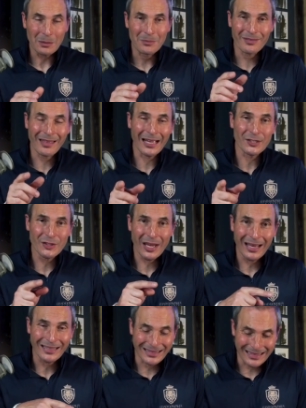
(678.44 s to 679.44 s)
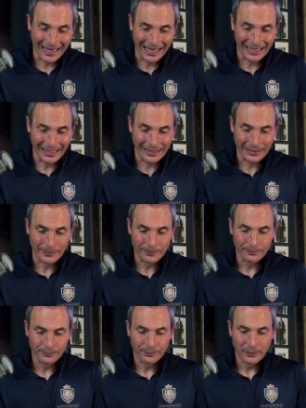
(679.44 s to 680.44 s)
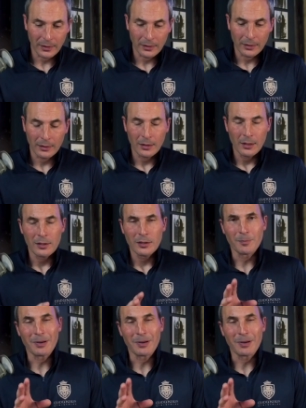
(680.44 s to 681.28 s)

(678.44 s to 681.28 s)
But that Chad died. The